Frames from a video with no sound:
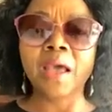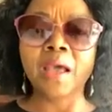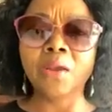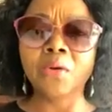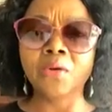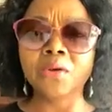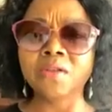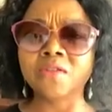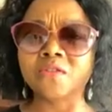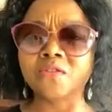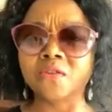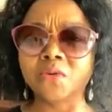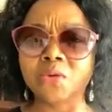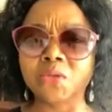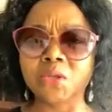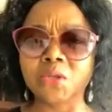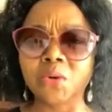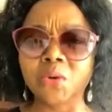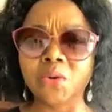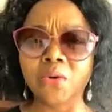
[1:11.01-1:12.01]
Hello,
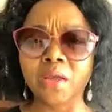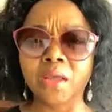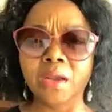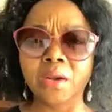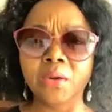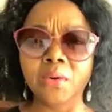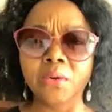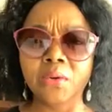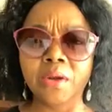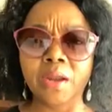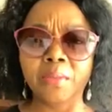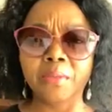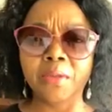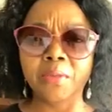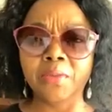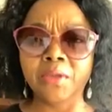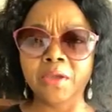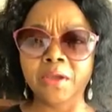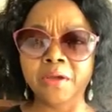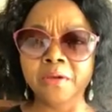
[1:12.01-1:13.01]
Lesotho. Hello,
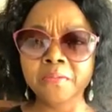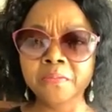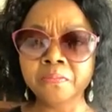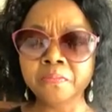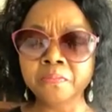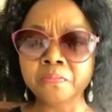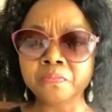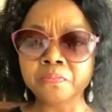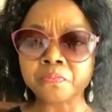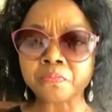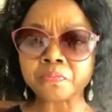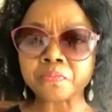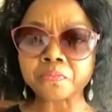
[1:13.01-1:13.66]
Namibia.